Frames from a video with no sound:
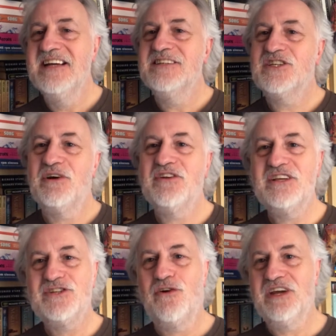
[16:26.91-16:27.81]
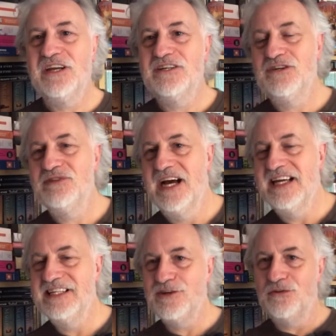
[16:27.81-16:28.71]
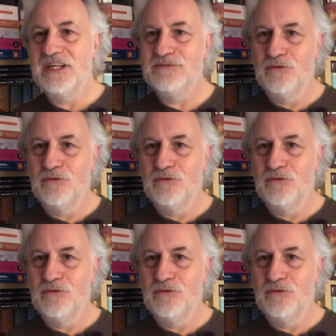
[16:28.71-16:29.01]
So I don't think Tolkien could do that. He saw things